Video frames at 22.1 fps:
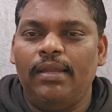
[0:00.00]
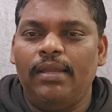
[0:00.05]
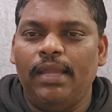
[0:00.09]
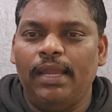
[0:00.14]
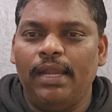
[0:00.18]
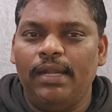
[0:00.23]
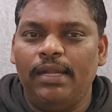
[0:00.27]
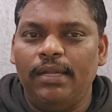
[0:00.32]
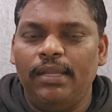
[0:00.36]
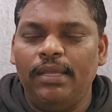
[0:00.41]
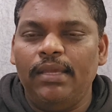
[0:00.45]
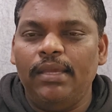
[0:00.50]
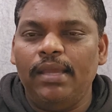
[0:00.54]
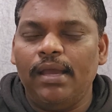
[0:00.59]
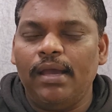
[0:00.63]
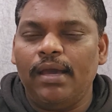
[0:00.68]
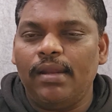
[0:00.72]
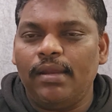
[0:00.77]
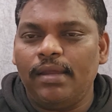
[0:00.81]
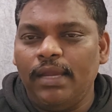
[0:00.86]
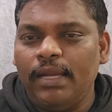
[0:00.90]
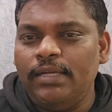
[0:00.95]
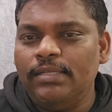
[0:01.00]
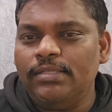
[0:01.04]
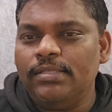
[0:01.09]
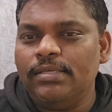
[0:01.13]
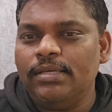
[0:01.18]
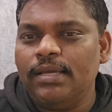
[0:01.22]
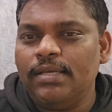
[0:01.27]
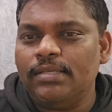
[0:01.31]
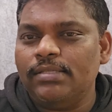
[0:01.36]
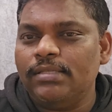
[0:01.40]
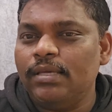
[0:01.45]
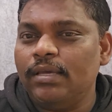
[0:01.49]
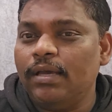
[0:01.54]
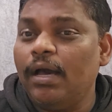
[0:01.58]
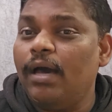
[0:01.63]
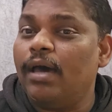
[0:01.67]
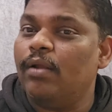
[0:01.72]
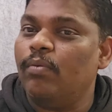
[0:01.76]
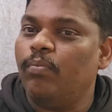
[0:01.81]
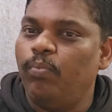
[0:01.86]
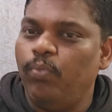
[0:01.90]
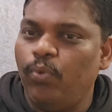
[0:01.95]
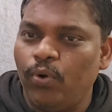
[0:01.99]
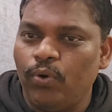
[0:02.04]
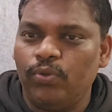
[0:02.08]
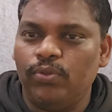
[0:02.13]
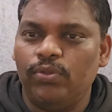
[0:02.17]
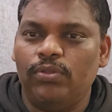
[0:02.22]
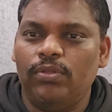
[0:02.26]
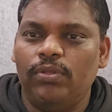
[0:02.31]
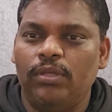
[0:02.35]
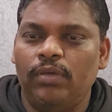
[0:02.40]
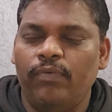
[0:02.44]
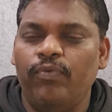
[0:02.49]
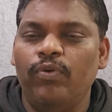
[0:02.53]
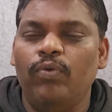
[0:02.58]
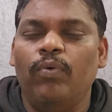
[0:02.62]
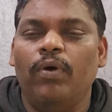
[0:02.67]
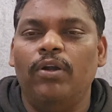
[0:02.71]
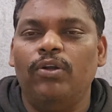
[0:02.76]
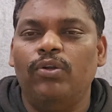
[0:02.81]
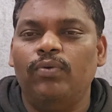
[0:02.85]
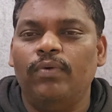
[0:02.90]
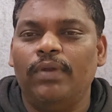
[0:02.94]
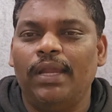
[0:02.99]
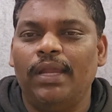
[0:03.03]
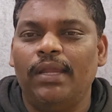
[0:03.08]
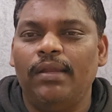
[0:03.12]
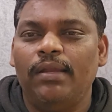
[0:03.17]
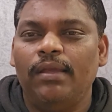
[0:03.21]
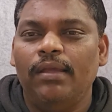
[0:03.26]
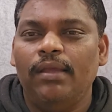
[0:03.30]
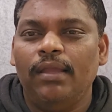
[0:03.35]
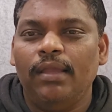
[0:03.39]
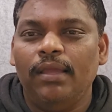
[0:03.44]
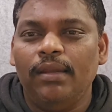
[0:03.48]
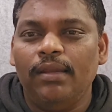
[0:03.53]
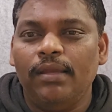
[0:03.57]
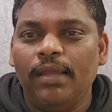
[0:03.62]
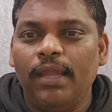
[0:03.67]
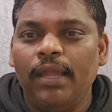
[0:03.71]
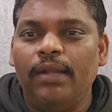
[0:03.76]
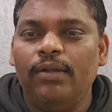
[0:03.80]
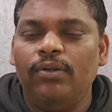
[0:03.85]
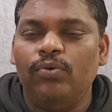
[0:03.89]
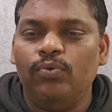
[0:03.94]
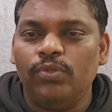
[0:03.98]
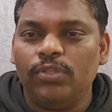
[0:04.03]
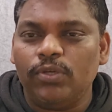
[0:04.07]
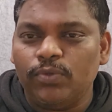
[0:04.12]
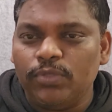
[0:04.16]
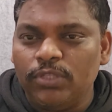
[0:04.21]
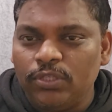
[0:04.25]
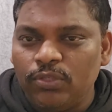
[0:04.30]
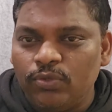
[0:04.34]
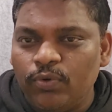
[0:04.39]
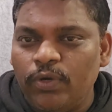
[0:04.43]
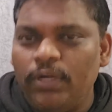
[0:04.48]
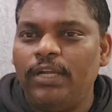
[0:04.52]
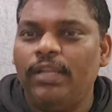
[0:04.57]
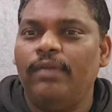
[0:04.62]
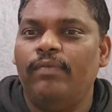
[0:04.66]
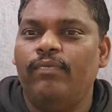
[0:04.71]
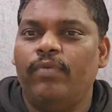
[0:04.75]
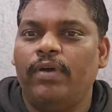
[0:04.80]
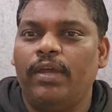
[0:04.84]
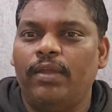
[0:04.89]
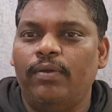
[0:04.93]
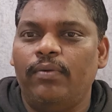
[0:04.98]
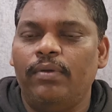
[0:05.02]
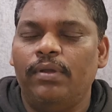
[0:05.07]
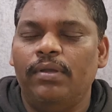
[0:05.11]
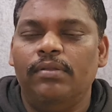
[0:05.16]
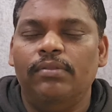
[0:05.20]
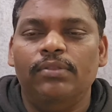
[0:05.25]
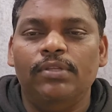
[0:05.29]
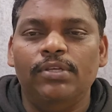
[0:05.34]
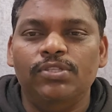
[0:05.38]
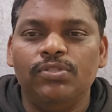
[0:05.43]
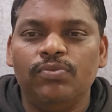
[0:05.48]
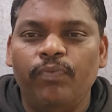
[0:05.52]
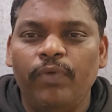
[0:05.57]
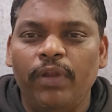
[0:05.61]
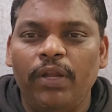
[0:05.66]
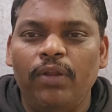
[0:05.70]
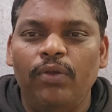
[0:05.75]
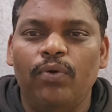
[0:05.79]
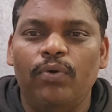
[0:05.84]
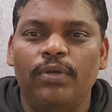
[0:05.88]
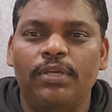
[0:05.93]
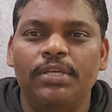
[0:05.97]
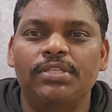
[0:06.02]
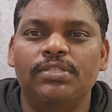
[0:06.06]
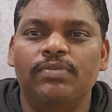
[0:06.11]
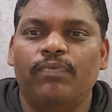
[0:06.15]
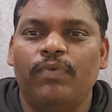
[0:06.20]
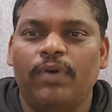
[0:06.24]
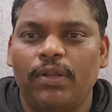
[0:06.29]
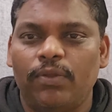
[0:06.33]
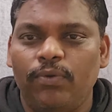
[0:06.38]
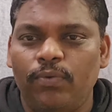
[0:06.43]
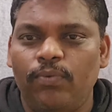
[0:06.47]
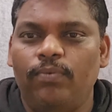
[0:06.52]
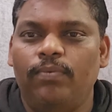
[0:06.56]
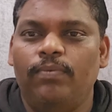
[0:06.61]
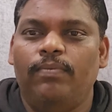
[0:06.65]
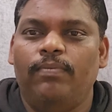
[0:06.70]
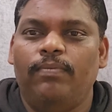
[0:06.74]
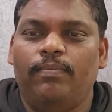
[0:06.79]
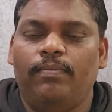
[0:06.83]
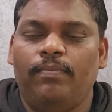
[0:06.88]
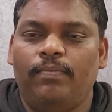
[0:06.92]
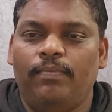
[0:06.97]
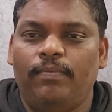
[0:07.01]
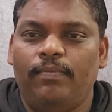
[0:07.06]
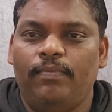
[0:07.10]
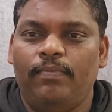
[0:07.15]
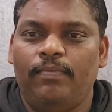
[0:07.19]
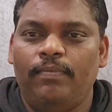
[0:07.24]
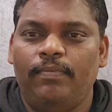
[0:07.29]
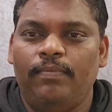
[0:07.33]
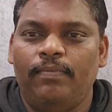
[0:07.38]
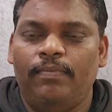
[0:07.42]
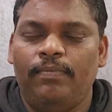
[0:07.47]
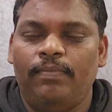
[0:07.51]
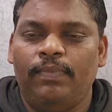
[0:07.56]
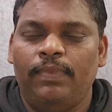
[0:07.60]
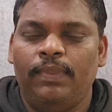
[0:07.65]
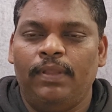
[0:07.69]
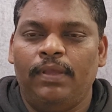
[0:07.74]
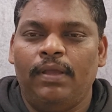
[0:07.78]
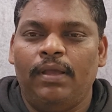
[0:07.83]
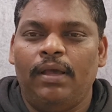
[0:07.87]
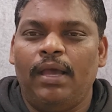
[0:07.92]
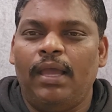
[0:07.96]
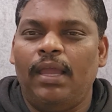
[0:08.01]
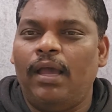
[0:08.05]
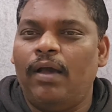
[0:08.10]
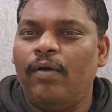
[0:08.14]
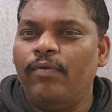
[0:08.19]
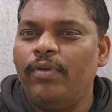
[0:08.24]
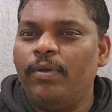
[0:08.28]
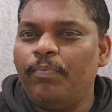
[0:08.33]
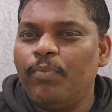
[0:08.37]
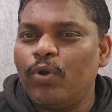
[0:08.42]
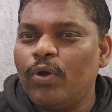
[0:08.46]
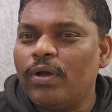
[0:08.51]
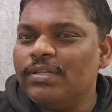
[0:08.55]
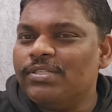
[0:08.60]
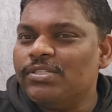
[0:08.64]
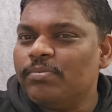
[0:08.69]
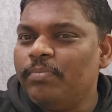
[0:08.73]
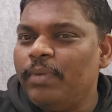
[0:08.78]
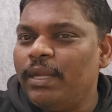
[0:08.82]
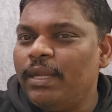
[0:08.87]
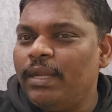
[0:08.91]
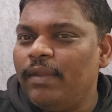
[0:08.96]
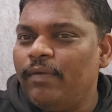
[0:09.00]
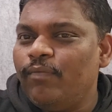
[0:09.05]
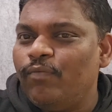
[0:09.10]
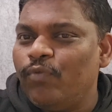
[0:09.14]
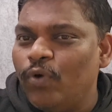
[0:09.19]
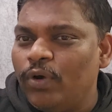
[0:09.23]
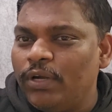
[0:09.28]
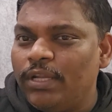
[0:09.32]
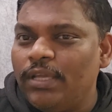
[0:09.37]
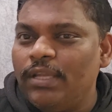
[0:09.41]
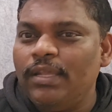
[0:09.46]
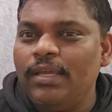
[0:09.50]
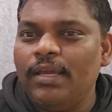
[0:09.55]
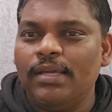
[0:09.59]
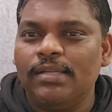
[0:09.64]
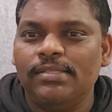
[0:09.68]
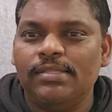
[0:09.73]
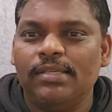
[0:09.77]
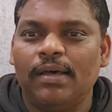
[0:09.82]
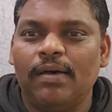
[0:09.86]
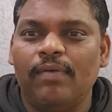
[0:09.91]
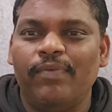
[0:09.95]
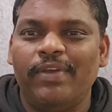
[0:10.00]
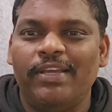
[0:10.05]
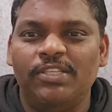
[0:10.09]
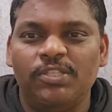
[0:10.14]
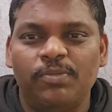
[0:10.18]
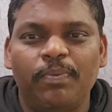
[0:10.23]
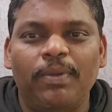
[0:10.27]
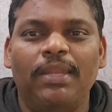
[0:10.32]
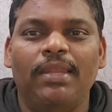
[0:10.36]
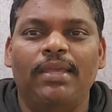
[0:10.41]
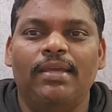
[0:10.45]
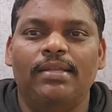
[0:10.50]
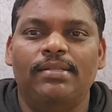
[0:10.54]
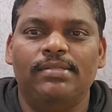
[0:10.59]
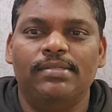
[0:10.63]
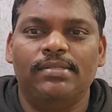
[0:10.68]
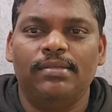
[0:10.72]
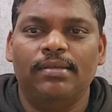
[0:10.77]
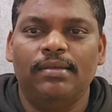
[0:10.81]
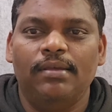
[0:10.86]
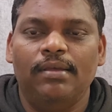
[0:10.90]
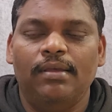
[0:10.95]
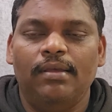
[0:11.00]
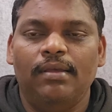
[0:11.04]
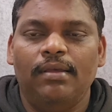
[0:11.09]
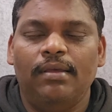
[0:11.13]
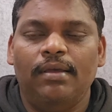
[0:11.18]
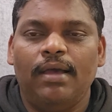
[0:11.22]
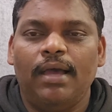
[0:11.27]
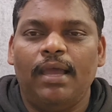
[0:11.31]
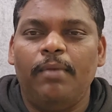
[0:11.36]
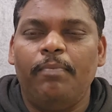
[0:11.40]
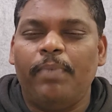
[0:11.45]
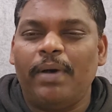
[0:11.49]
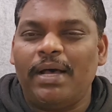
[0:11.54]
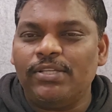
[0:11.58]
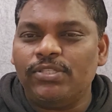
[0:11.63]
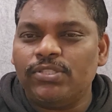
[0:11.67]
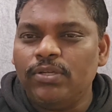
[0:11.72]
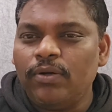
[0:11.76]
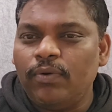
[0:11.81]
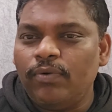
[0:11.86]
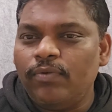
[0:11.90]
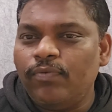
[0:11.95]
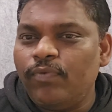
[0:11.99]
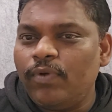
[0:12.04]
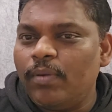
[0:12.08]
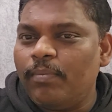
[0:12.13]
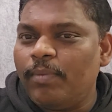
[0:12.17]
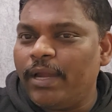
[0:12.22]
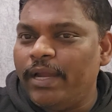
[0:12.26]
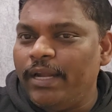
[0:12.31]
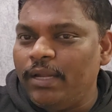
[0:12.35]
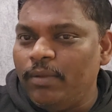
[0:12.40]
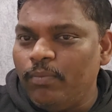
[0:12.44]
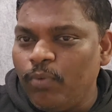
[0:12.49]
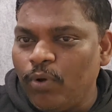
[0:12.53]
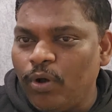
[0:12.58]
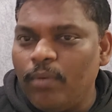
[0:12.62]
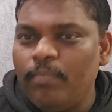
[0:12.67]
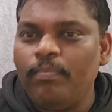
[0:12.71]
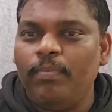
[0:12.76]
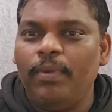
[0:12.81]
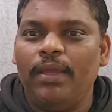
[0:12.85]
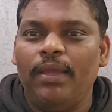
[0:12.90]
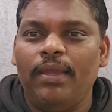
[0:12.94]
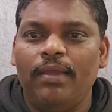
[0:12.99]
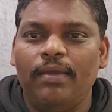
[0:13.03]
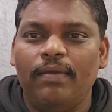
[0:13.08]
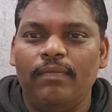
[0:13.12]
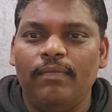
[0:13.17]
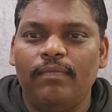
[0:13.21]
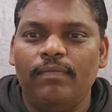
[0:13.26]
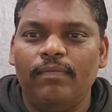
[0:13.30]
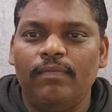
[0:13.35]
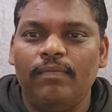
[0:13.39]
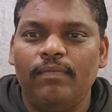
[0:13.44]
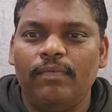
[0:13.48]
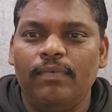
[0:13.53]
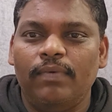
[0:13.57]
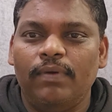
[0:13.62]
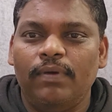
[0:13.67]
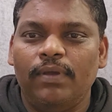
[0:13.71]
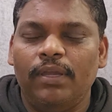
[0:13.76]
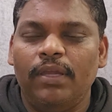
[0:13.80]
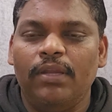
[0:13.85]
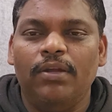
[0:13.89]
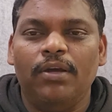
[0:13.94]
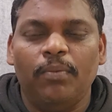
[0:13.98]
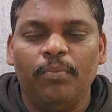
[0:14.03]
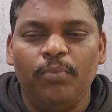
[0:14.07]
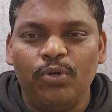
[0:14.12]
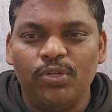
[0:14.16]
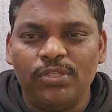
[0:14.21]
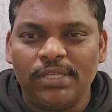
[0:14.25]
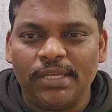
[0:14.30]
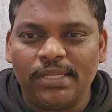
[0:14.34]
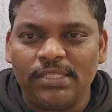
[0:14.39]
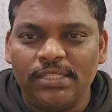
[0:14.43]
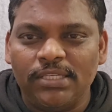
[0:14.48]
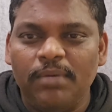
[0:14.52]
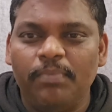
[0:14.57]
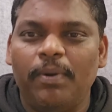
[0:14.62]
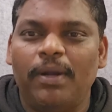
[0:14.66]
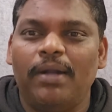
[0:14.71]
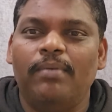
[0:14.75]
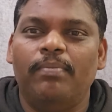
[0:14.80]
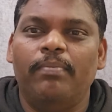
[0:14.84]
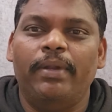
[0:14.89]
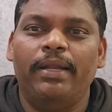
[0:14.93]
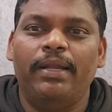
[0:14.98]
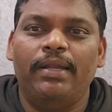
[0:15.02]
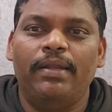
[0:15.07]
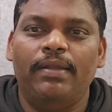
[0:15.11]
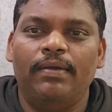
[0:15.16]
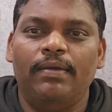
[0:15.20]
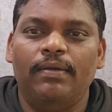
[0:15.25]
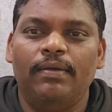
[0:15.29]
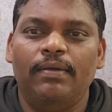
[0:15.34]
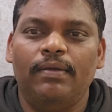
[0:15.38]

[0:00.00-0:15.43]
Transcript: GATE DA or GATE CSE or both, if you want to write in GATE 2025, this video is for you. I have approximately 14 years of experience. I passed out from IIT Bombay in computer science department.